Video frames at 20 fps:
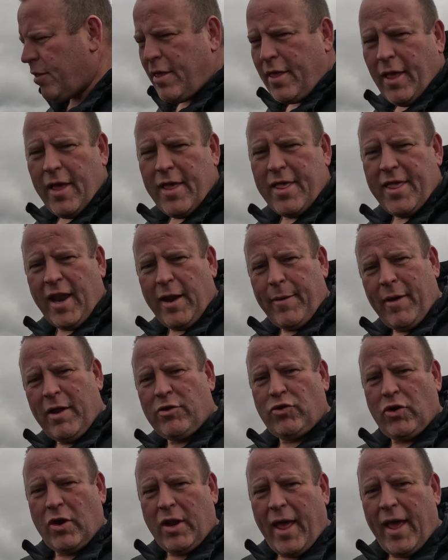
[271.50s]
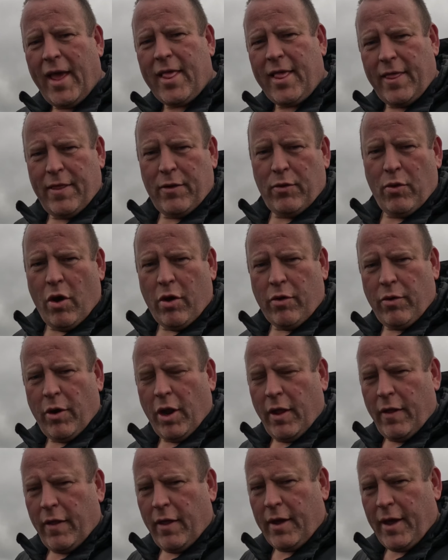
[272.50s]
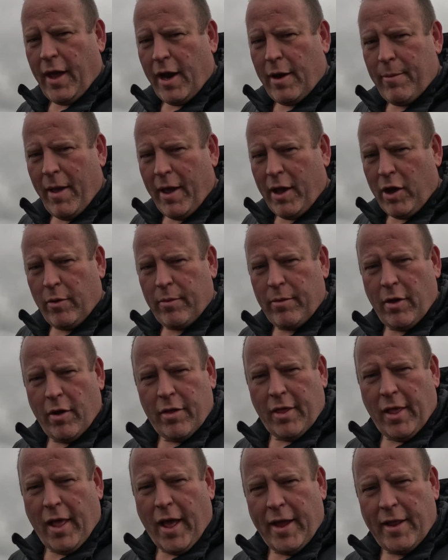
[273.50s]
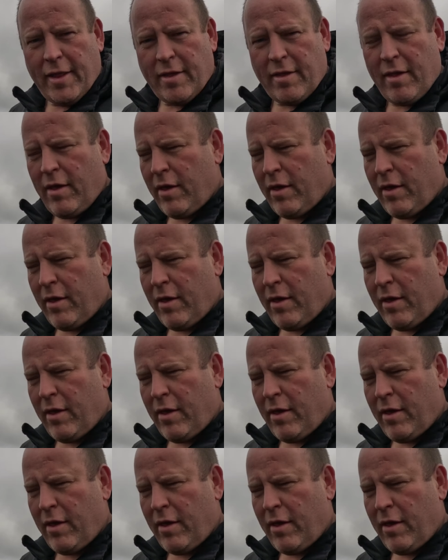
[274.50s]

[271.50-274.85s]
it's these sedimentary layers in the rock really that kind of make up those lines,